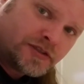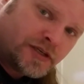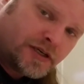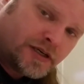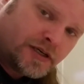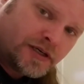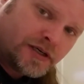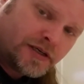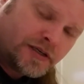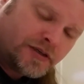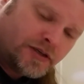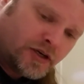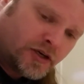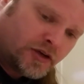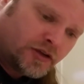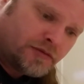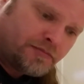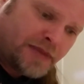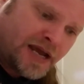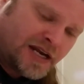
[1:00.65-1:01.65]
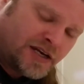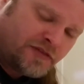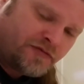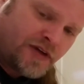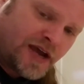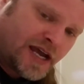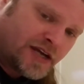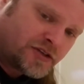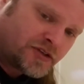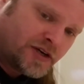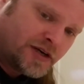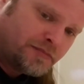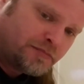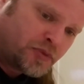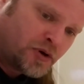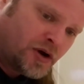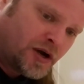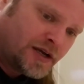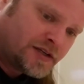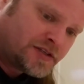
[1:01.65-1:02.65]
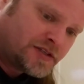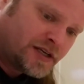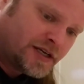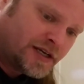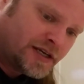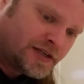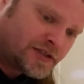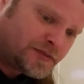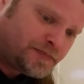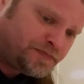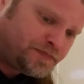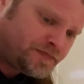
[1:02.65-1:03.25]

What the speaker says: the manufacturing process.